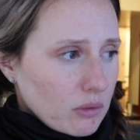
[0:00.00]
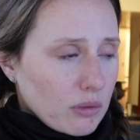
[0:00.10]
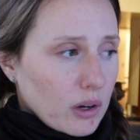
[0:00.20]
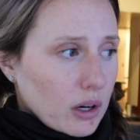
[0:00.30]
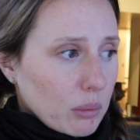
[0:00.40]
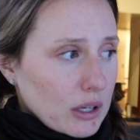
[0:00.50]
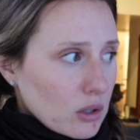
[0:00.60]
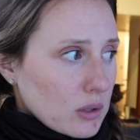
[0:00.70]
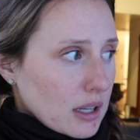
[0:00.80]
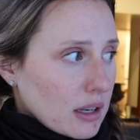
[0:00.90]
for
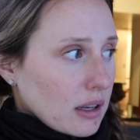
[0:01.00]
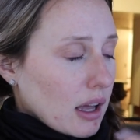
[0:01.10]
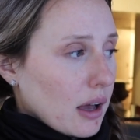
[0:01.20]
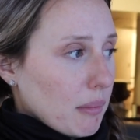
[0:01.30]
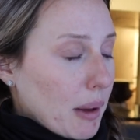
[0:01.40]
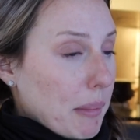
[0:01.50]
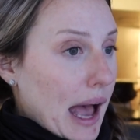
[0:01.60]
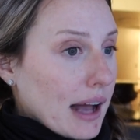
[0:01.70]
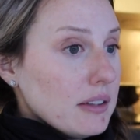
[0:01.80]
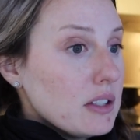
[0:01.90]
rentals and a
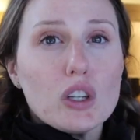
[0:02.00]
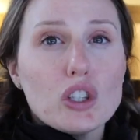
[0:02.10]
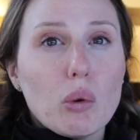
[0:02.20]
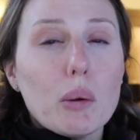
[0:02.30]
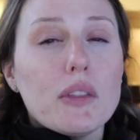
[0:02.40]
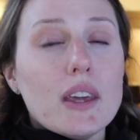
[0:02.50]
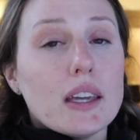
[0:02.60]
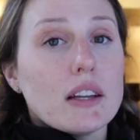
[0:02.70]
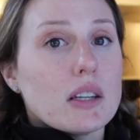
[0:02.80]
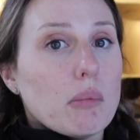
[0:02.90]
pass, so we were
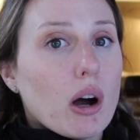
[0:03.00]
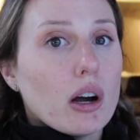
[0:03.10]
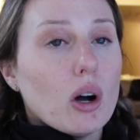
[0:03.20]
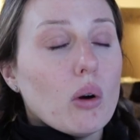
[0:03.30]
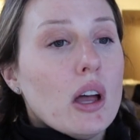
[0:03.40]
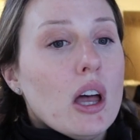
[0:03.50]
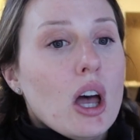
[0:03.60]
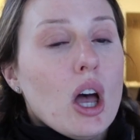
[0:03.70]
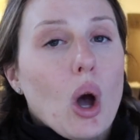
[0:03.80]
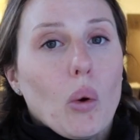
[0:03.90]
thinking tomorrow
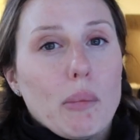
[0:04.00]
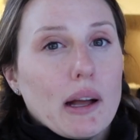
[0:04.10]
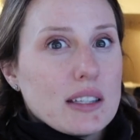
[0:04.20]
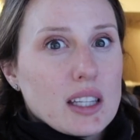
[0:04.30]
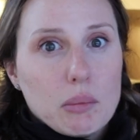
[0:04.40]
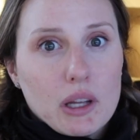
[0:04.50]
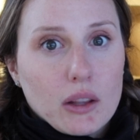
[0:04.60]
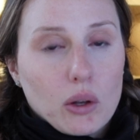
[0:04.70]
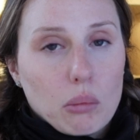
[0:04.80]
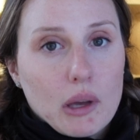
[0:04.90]
we might sleep in a
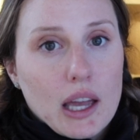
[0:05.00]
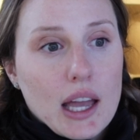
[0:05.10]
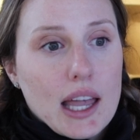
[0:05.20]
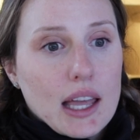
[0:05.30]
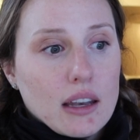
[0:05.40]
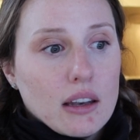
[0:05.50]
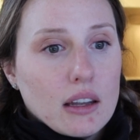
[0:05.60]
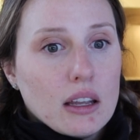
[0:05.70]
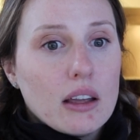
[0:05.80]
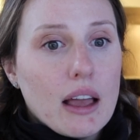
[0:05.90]
little bit and
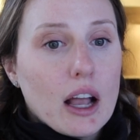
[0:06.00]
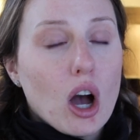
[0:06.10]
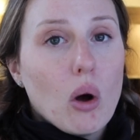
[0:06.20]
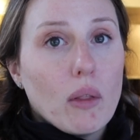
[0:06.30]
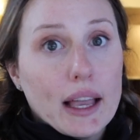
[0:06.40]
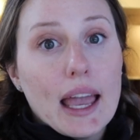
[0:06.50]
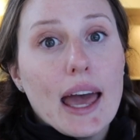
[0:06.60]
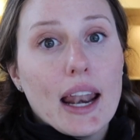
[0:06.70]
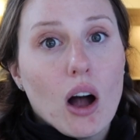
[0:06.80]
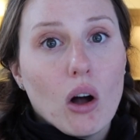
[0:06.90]
go like
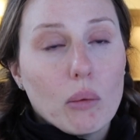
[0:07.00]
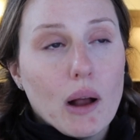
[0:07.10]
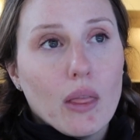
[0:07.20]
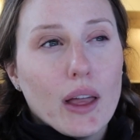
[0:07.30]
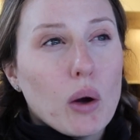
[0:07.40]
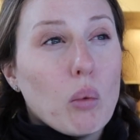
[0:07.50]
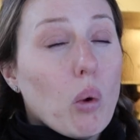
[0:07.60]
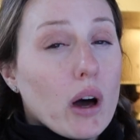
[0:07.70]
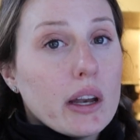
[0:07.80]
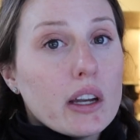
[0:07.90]
head out around like
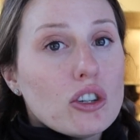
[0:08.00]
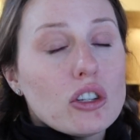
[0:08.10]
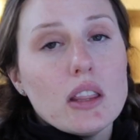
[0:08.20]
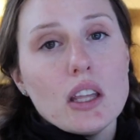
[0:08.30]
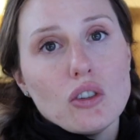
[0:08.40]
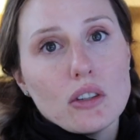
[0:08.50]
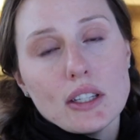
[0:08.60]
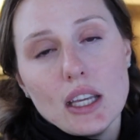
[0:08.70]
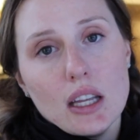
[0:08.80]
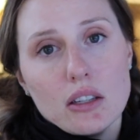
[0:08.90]
1-ish and then just
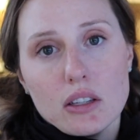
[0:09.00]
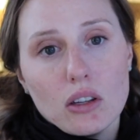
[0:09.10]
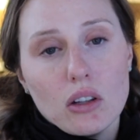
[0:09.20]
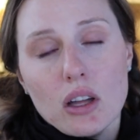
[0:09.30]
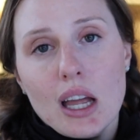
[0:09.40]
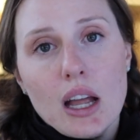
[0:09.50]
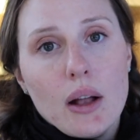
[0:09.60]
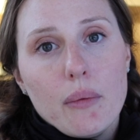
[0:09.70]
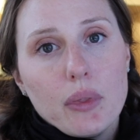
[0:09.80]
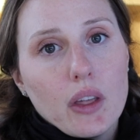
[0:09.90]
ski until
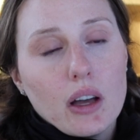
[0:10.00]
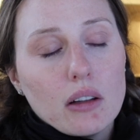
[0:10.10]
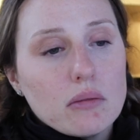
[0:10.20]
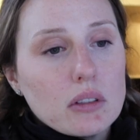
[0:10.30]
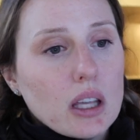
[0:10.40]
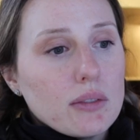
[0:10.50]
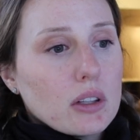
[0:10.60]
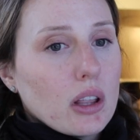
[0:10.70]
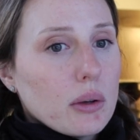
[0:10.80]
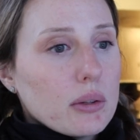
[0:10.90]
the lifts
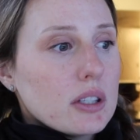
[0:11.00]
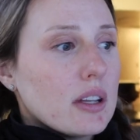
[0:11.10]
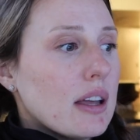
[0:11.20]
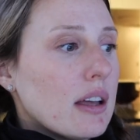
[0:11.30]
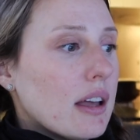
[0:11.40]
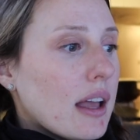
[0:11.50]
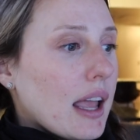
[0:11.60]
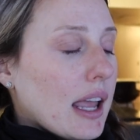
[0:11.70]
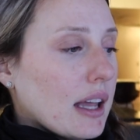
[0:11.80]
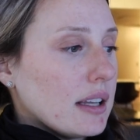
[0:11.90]
close.
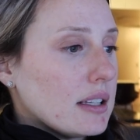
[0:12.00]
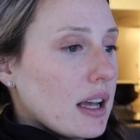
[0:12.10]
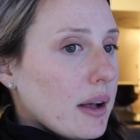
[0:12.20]
And